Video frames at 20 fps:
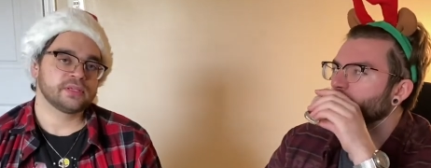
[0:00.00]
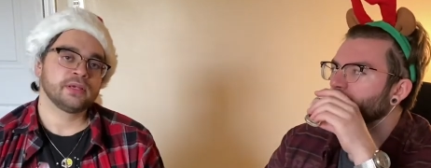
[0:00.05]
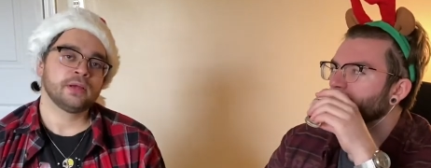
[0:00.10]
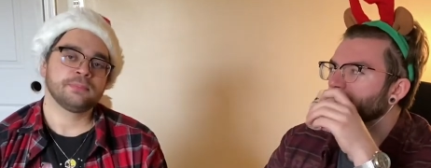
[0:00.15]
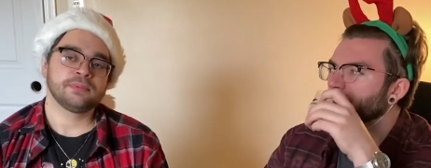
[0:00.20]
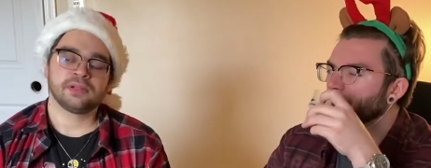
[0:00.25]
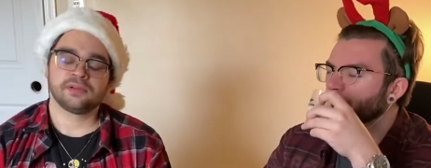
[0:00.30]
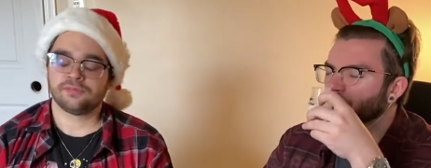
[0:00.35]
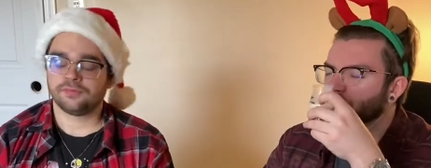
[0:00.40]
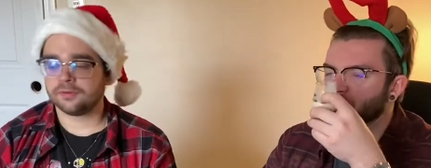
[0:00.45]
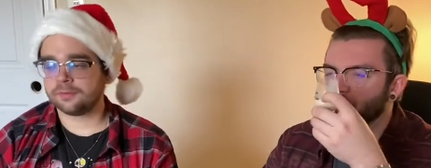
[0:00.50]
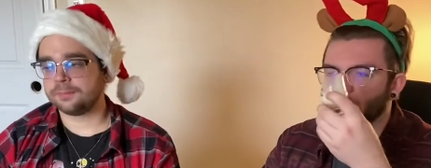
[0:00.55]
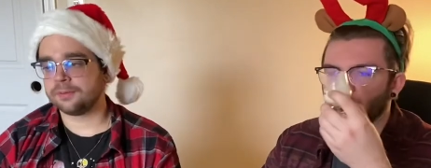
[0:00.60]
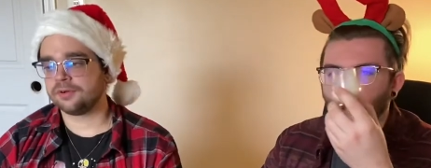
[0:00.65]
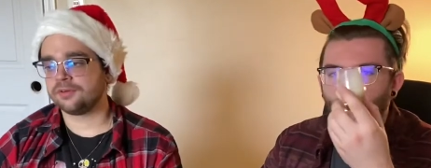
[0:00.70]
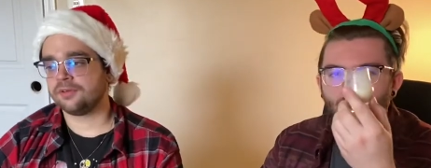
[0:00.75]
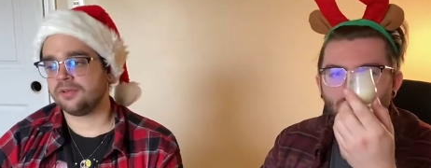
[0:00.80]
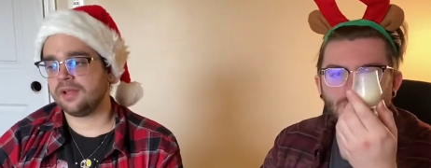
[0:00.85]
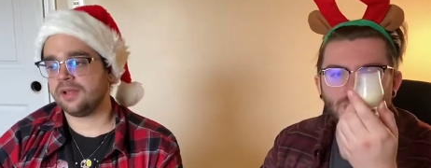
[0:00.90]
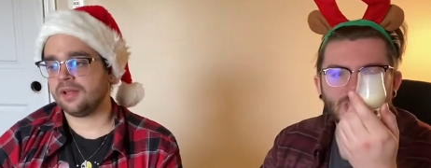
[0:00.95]
Speaker 1: I mean, if you're a
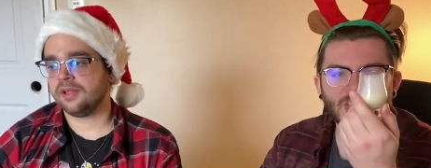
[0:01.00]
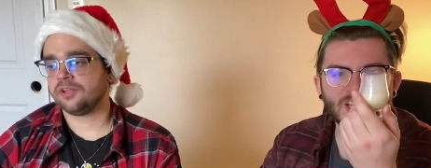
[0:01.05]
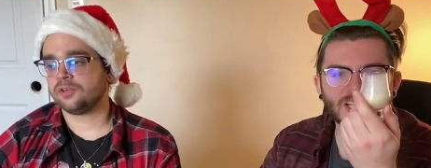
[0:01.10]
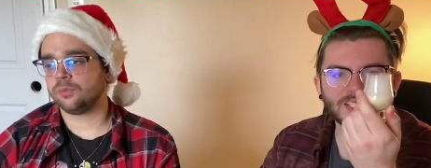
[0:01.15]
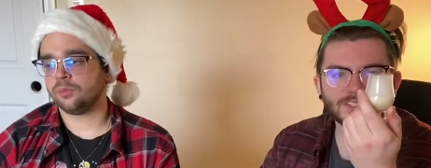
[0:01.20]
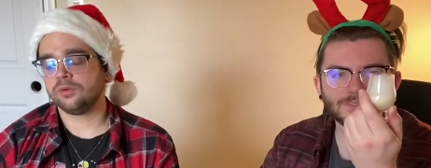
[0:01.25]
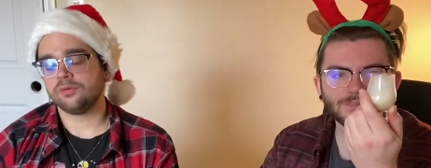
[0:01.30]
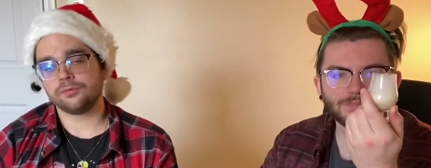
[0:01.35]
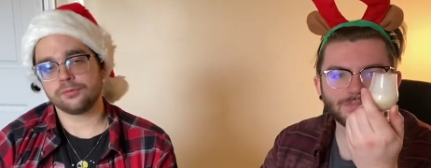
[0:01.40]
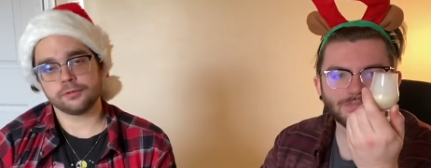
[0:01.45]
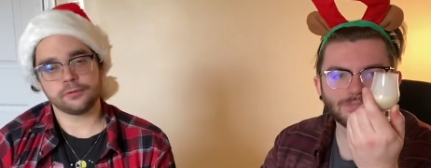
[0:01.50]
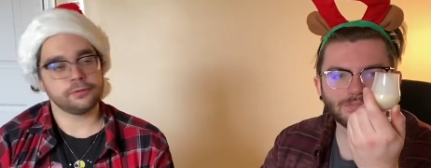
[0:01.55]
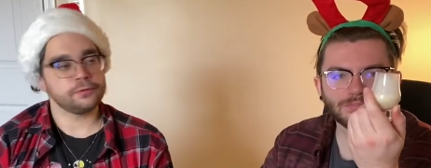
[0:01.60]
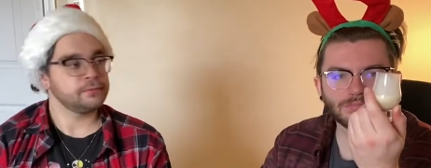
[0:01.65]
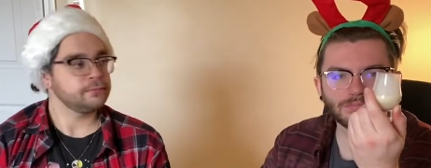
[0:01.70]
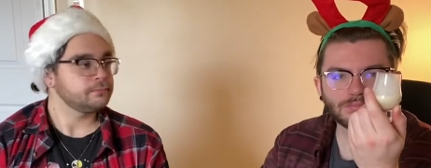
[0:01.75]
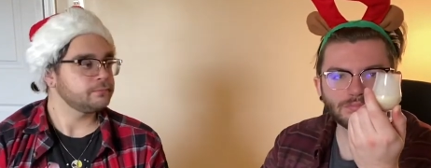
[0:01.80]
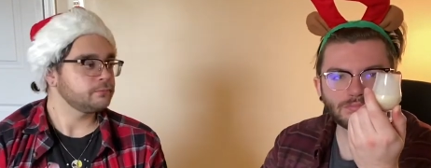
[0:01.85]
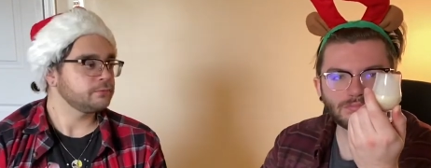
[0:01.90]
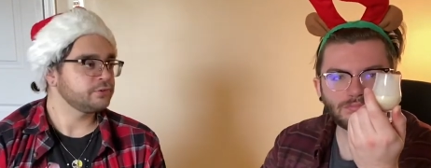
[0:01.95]
person that likes Woodford
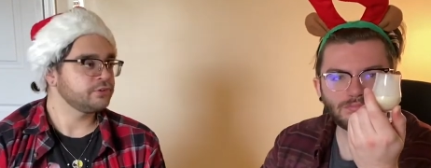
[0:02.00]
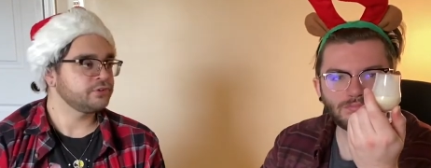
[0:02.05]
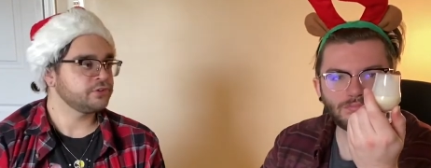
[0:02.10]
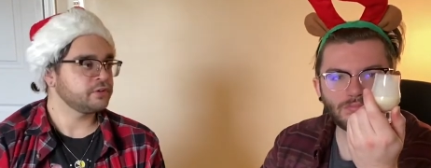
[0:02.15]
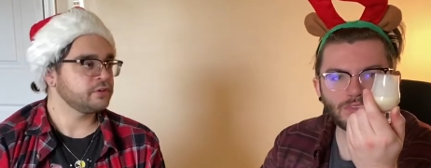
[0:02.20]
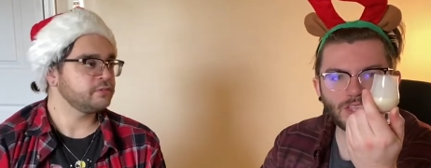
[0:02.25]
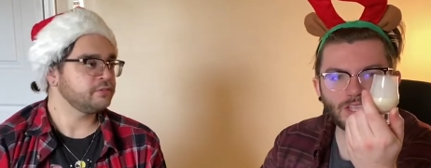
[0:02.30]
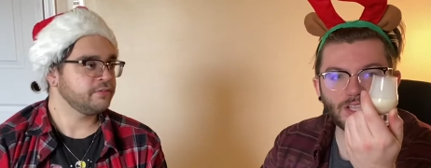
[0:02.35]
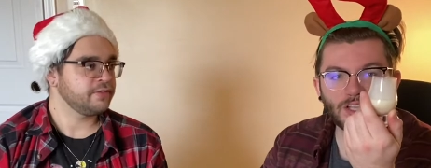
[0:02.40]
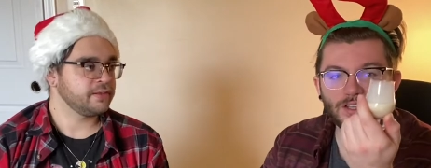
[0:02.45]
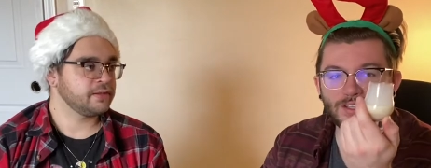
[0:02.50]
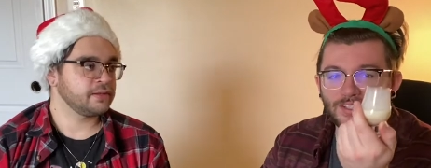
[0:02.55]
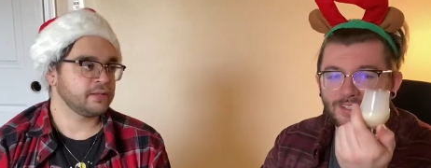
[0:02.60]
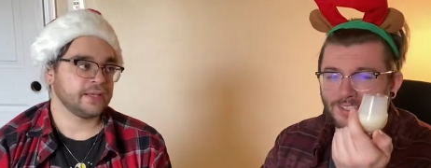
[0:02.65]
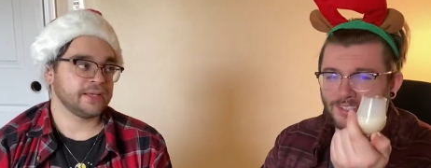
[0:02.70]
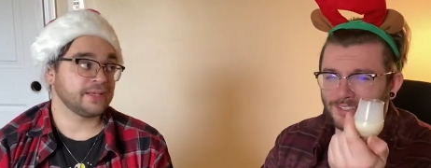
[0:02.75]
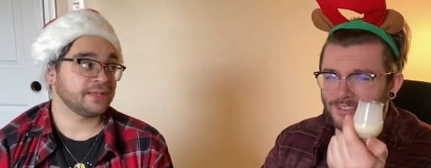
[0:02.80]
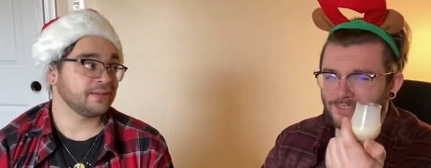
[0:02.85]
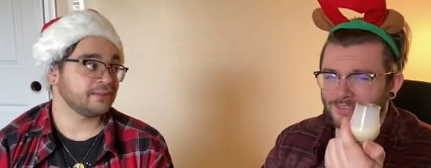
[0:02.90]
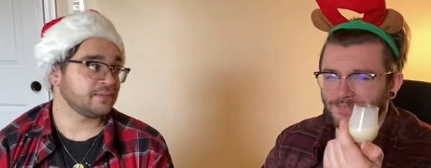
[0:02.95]
Reserve, then
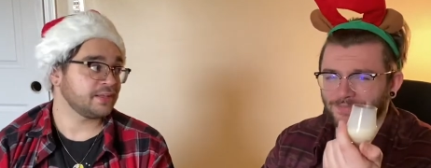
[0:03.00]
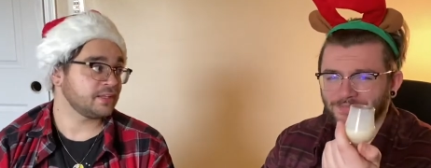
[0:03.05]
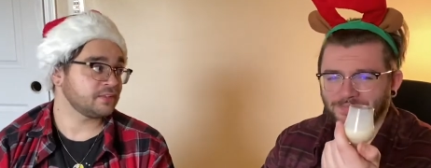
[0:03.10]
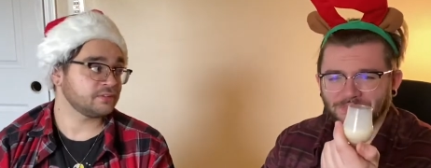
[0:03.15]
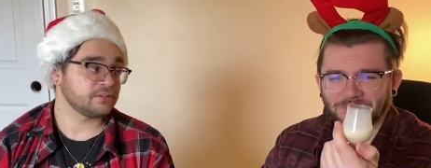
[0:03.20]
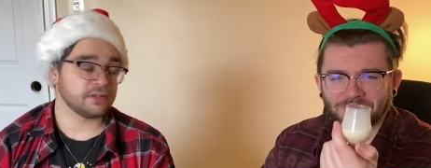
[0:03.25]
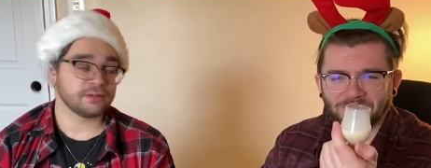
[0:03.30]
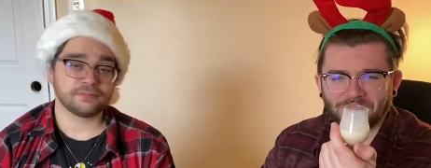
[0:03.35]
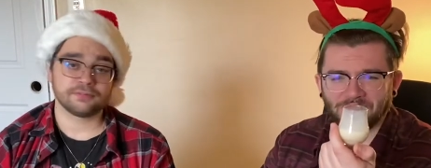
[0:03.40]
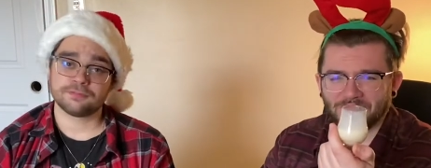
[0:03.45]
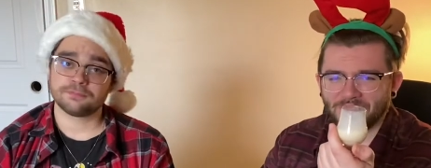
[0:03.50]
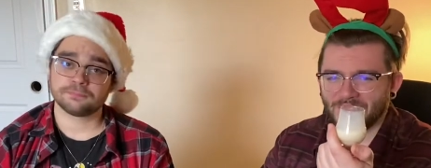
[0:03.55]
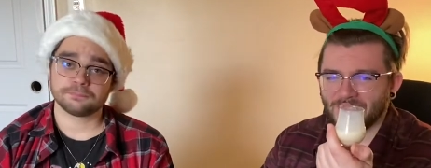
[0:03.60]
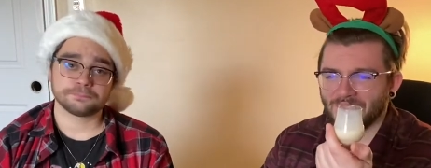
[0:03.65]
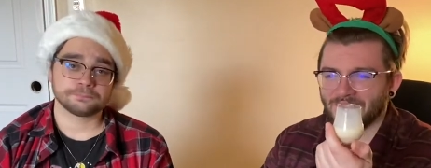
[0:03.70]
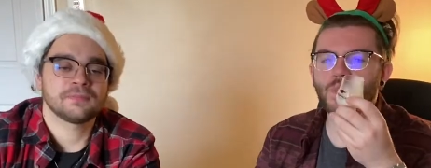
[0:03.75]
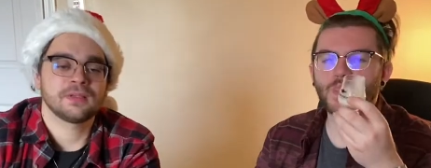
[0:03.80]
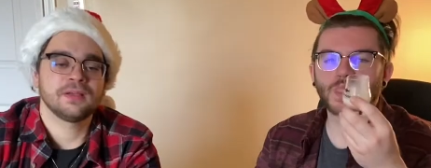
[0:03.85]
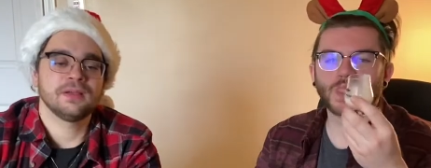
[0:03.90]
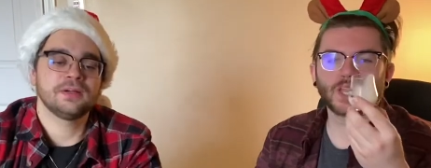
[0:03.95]
like get that stuff.
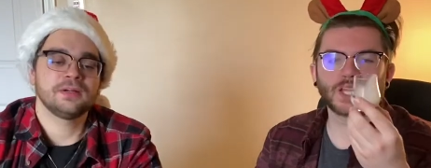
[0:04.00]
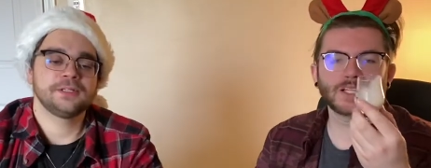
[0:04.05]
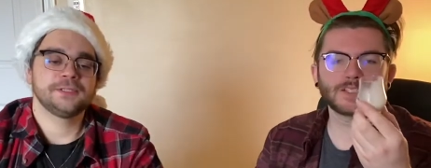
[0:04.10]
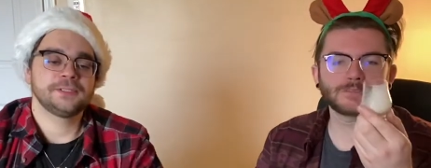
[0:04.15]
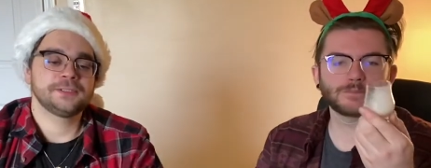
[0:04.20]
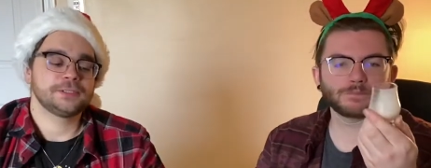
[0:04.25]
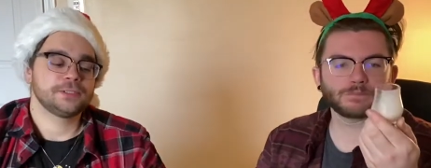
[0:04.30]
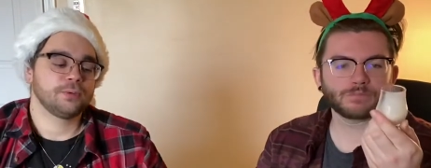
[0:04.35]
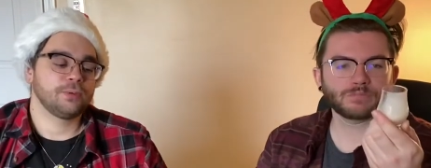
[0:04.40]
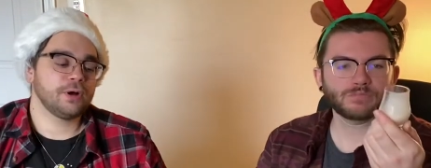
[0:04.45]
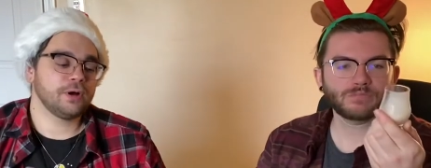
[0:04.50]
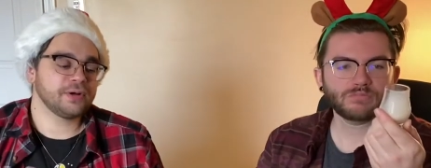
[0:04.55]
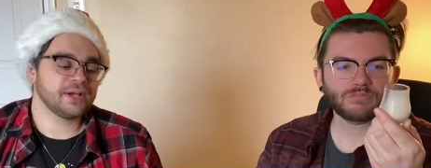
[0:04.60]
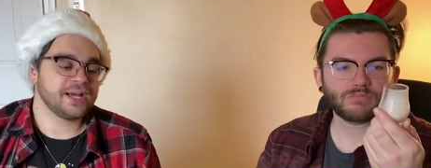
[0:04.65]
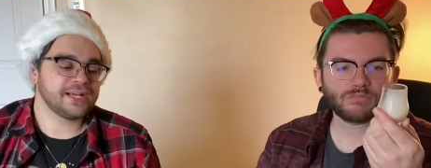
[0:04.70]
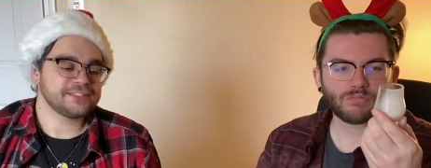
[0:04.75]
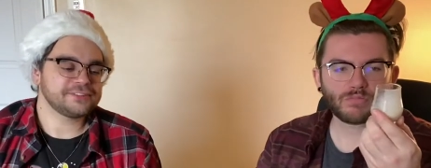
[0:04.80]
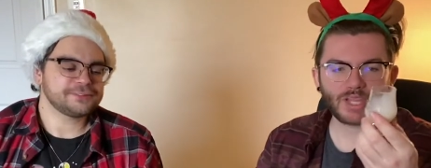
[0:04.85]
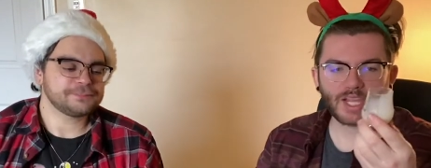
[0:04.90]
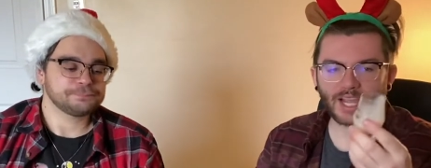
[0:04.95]
Well,
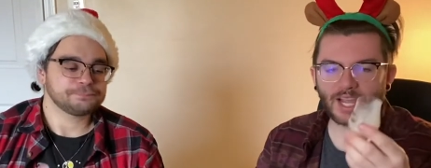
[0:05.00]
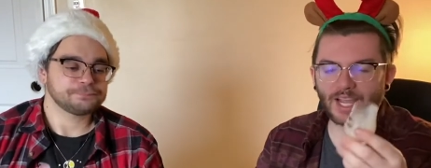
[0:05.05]
guys,